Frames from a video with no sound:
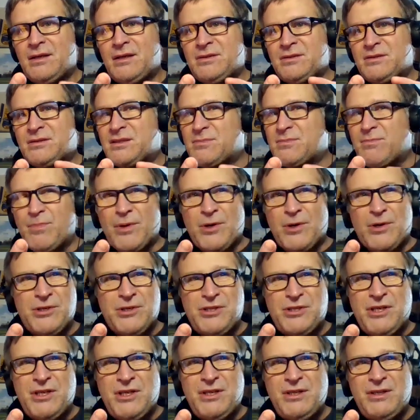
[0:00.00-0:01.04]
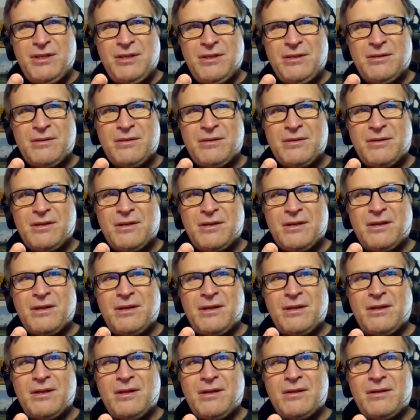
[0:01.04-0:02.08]
Spurgeon,
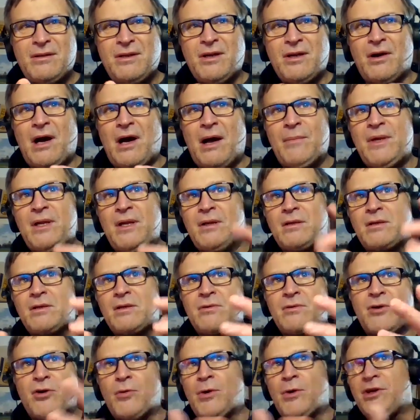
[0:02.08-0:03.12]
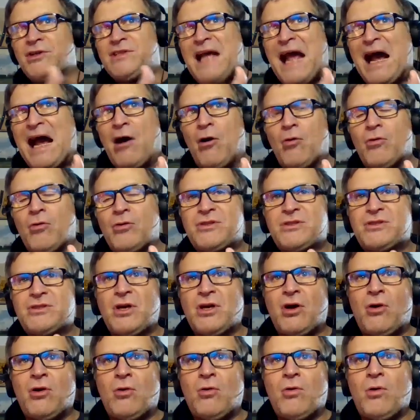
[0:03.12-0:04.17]
you know, I mean, Krill's out,
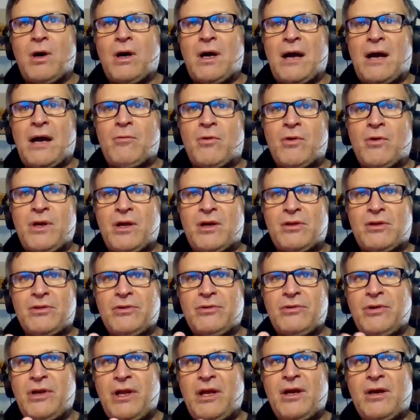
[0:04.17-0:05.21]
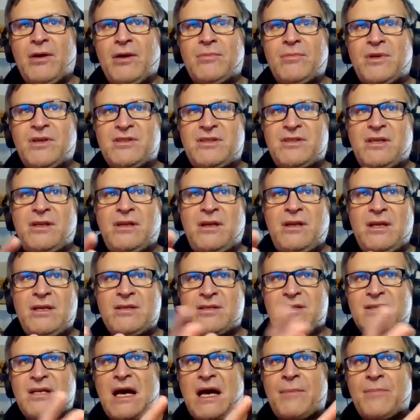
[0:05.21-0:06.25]
so I won't include him because he,
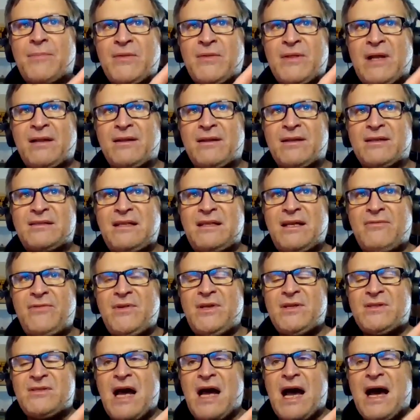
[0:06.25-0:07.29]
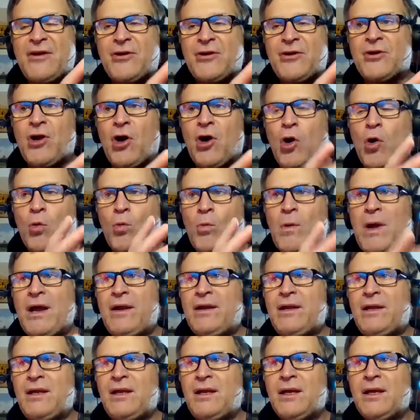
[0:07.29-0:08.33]
he's atop that list if he's not hurt
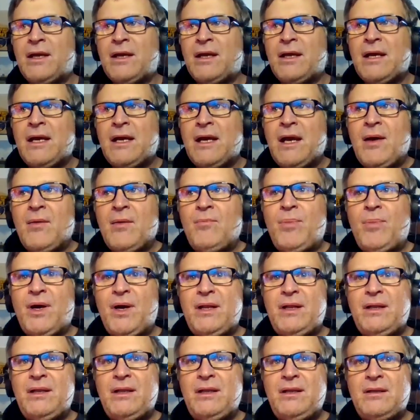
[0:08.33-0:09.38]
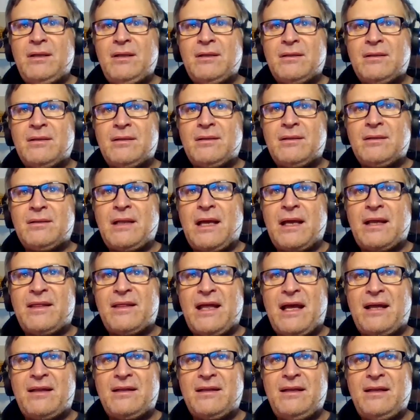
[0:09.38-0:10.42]
already. But like
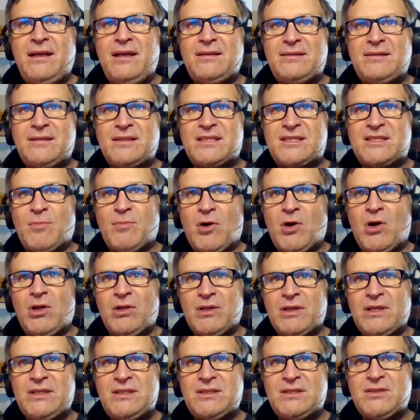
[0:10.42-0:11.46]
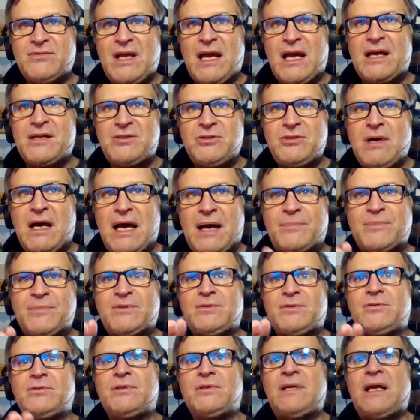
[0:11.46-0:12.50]
that, it's a small list of guys you
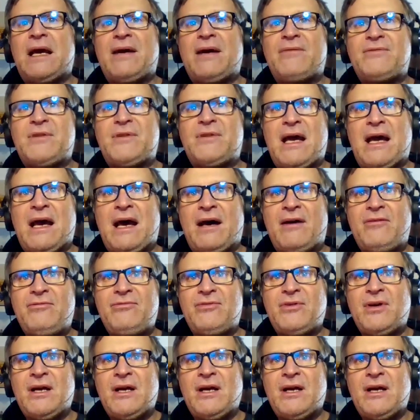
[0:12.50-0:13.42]
absolutely have to have.